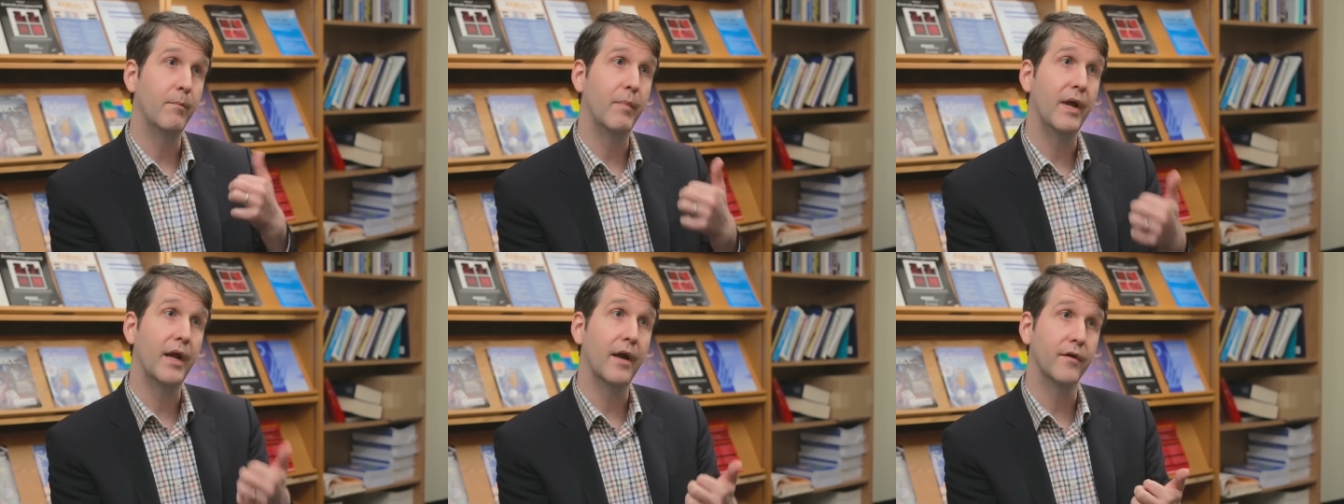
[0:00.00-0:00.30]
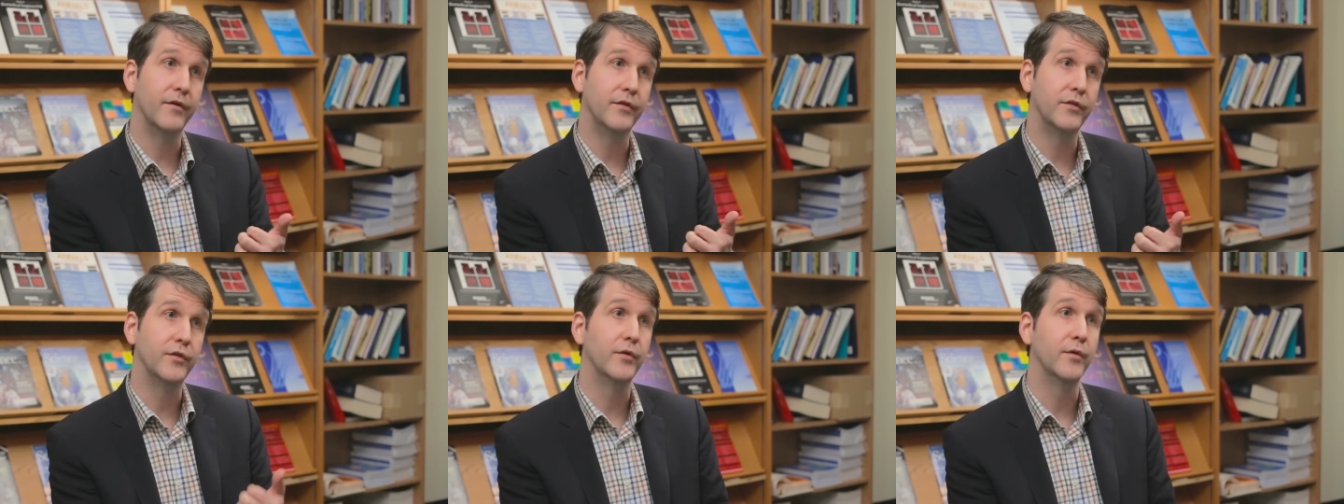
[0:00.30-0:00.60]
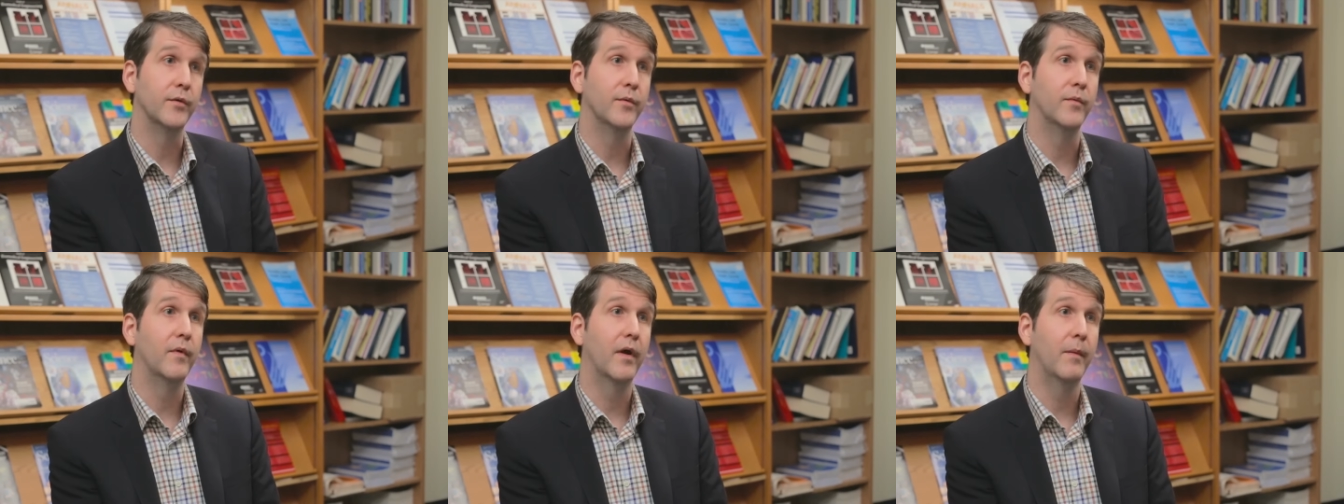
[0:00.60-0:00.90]
compared
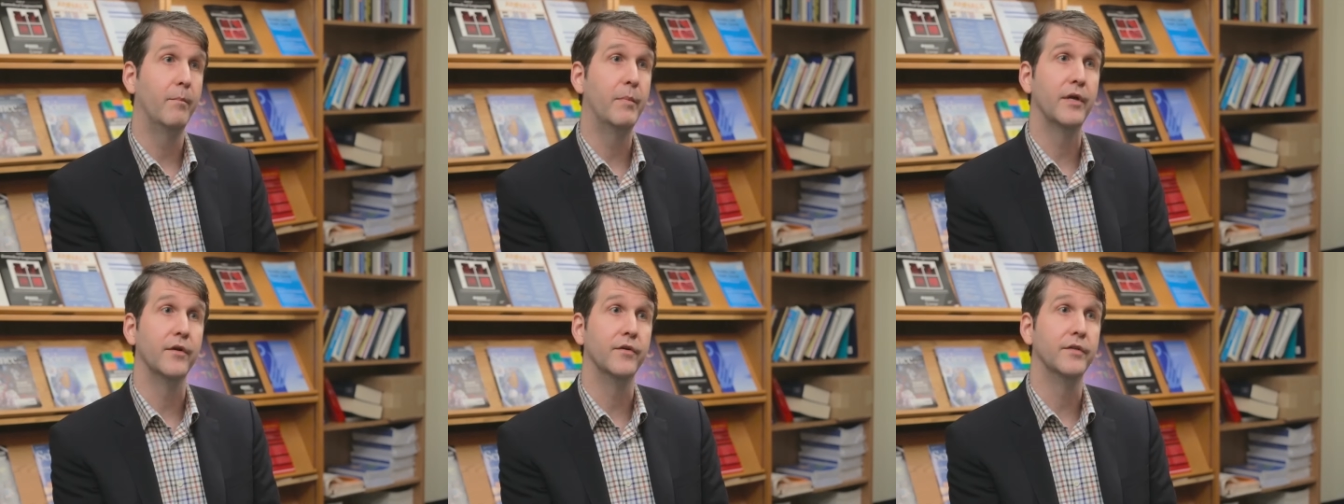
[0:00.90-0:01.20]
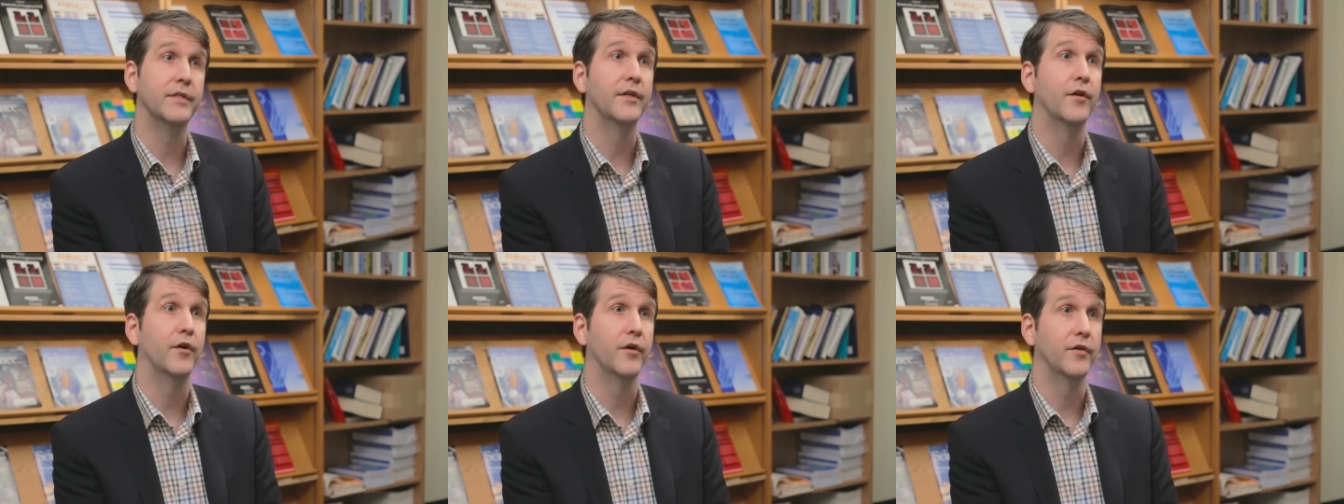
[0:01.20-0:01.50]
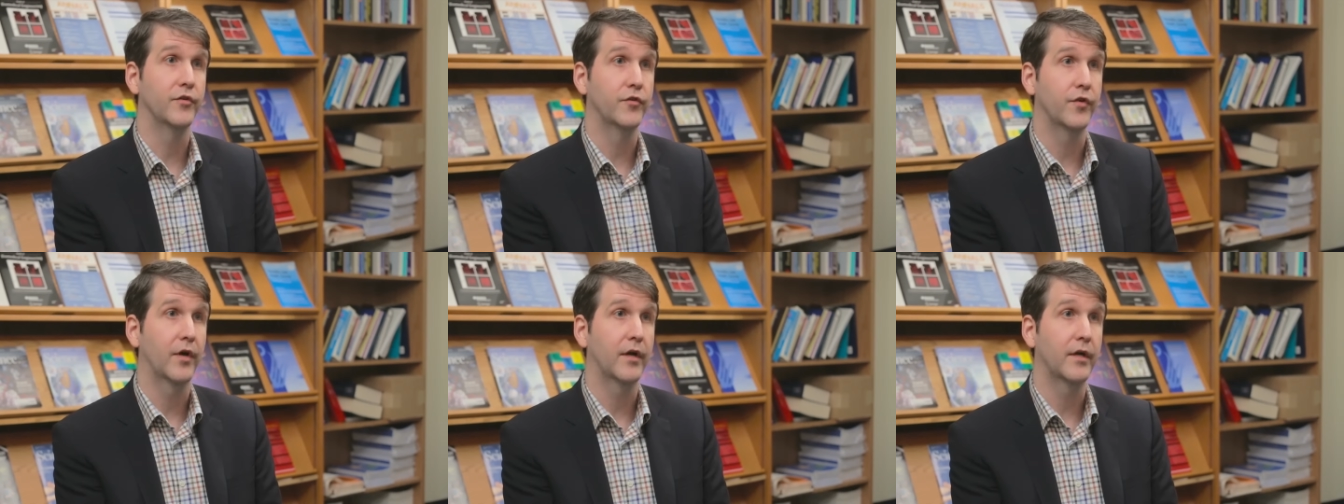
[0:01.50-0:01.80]
to peers that aren't